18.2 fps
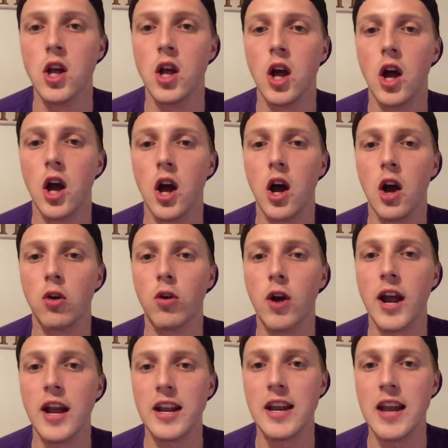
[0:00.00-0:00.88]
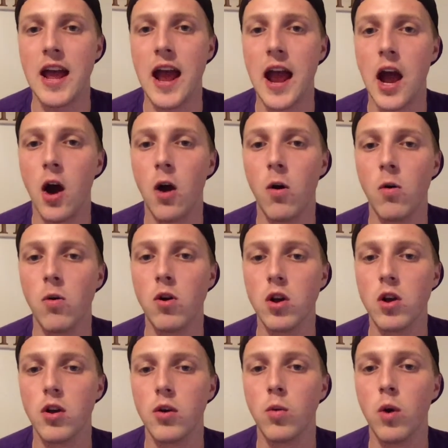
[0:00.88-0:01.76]
right now,
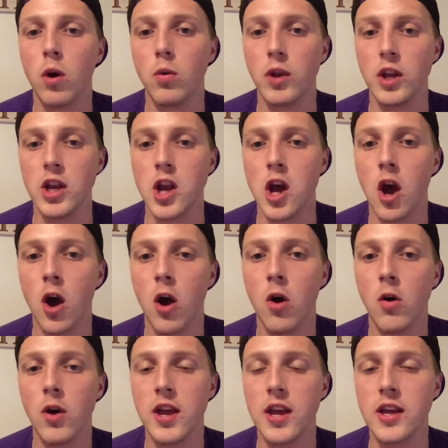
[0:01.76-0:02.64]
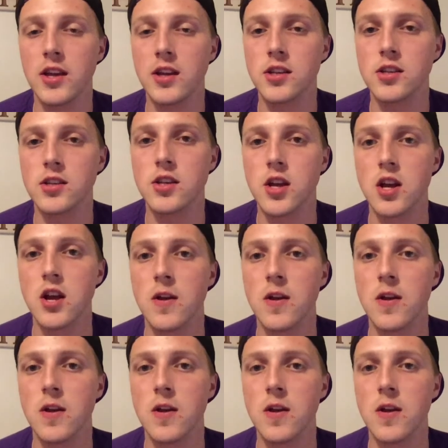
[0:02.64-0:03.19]
what we know is